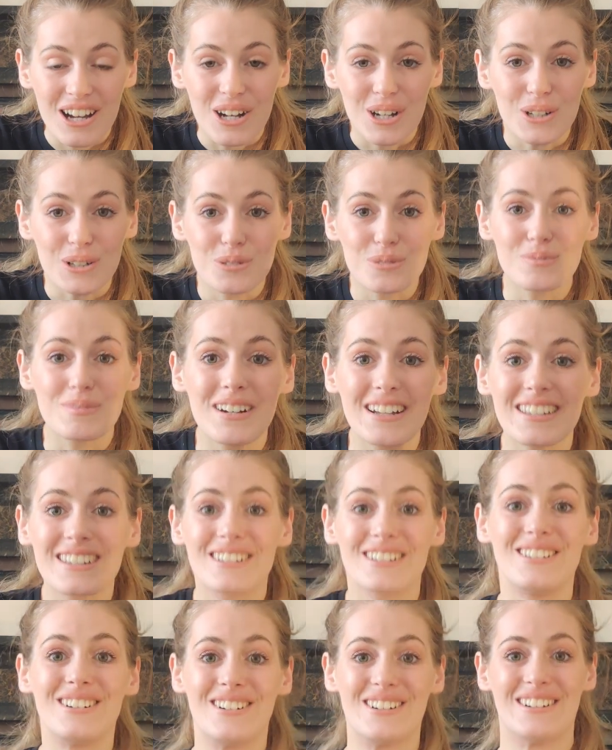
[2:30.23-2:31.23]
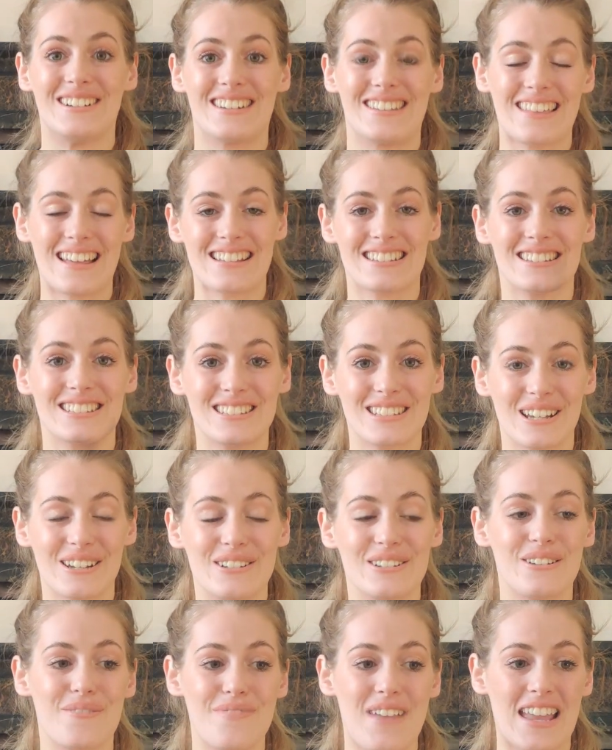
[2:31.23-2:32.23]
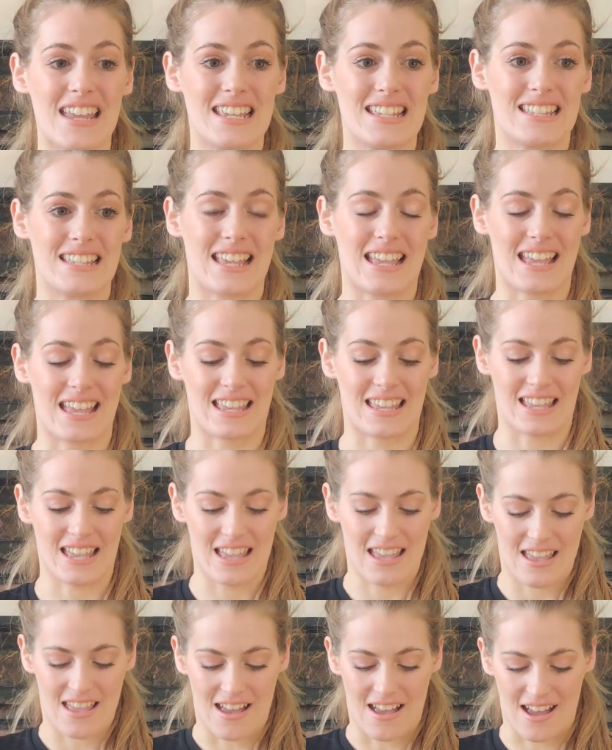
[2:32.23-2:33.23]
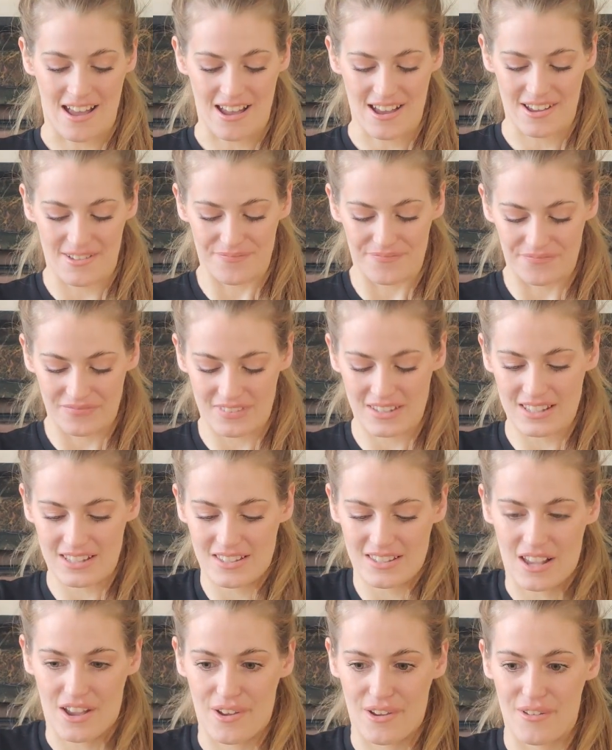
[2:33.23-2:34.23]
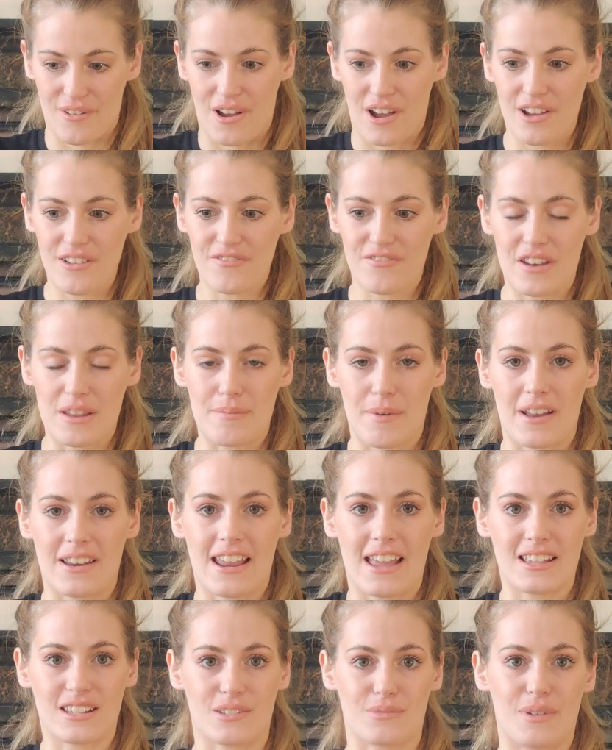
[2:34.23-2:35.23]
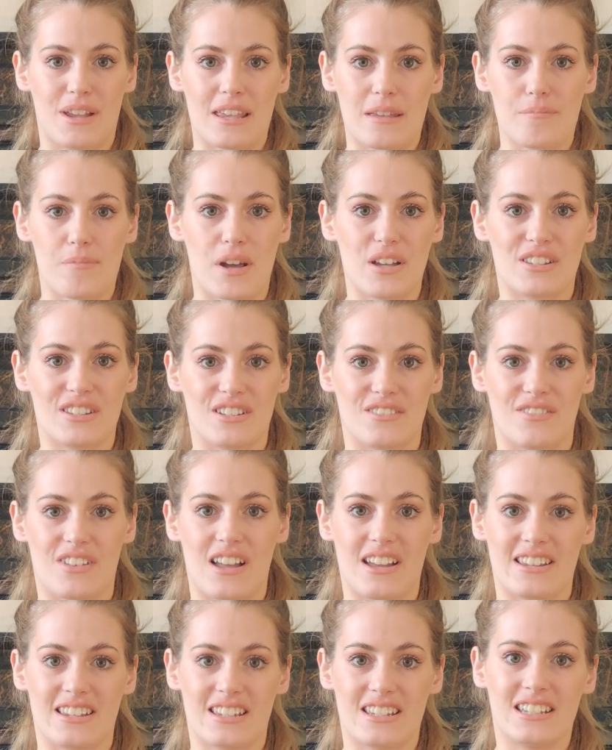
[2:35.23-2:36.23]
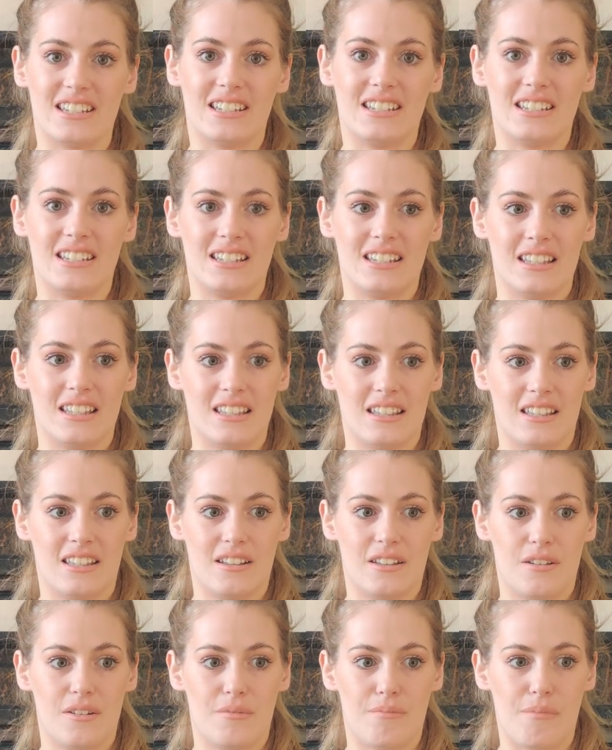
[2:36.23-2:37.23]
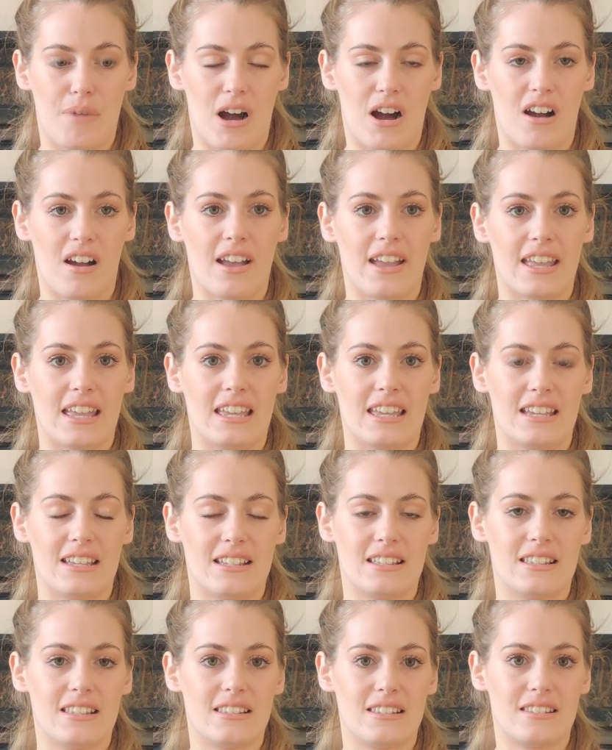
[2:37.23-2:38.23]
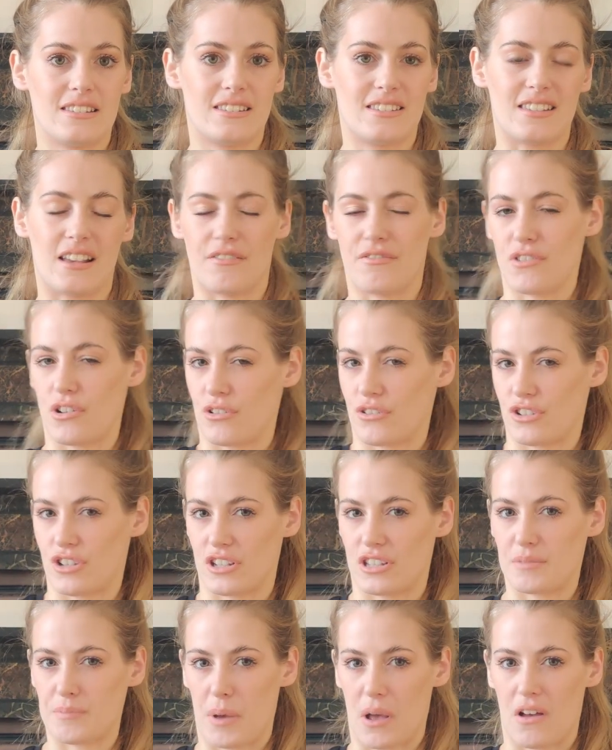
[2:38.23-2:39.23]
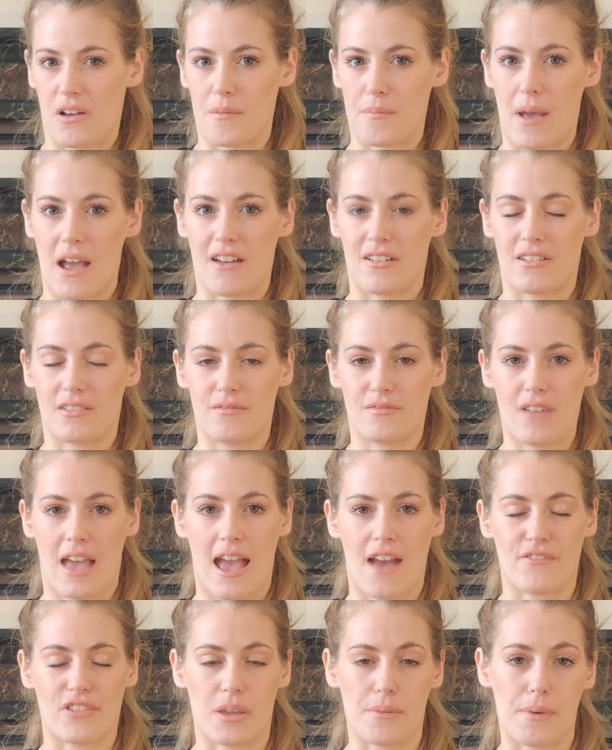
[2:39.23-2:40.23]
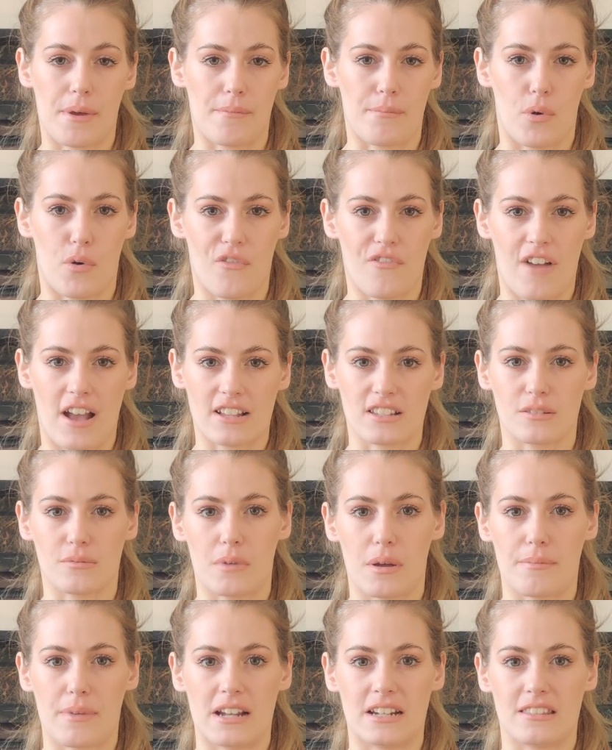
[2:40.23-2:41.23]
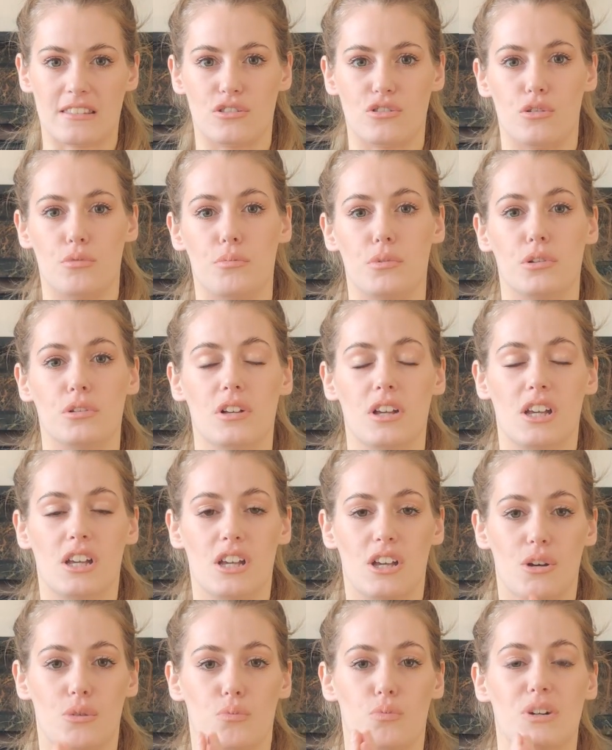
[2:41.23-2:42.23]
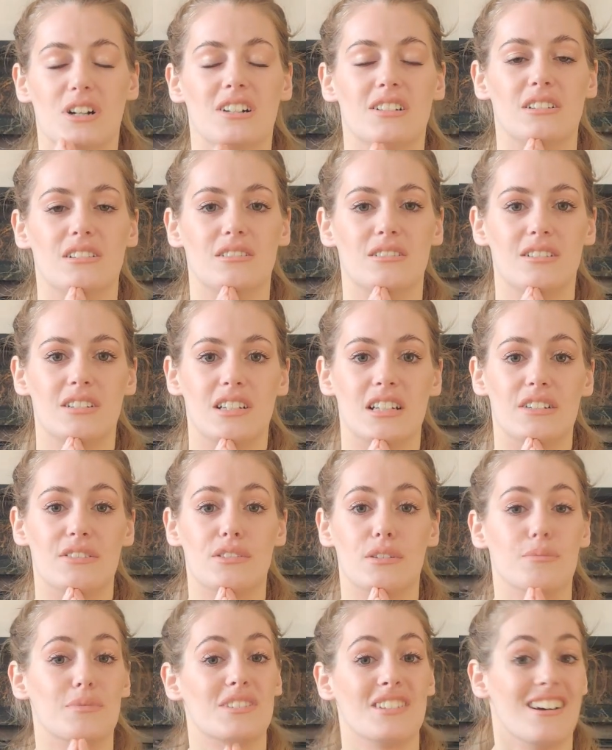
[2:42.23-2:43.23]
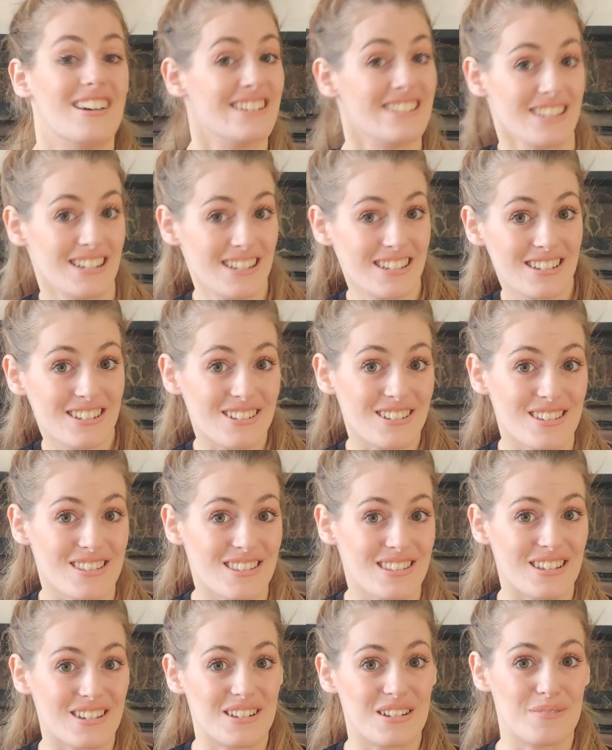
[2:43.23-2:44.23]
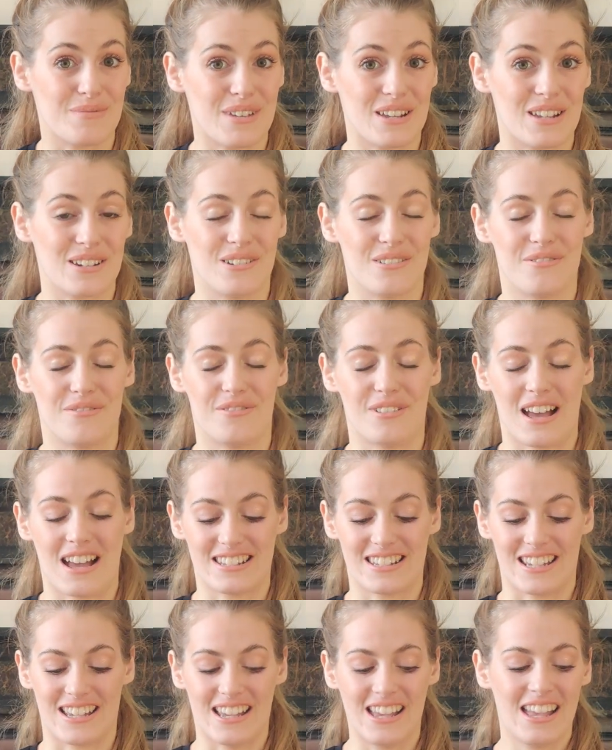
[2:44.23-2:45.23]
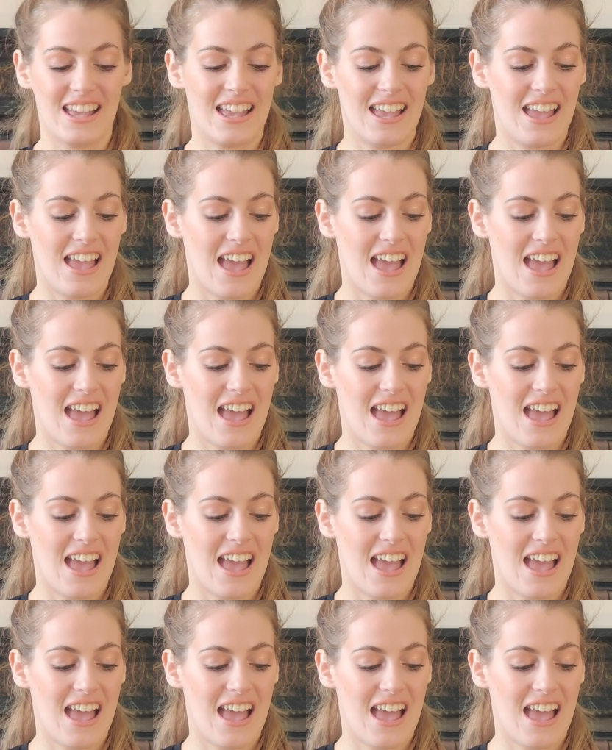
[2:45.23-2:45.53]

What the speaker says: Oh my god, that's so amazing. So hopefully by next week, most of like my self-conscious part about having a bit more fat on my belly than normal will have subsided, because it'll be a lot flatter.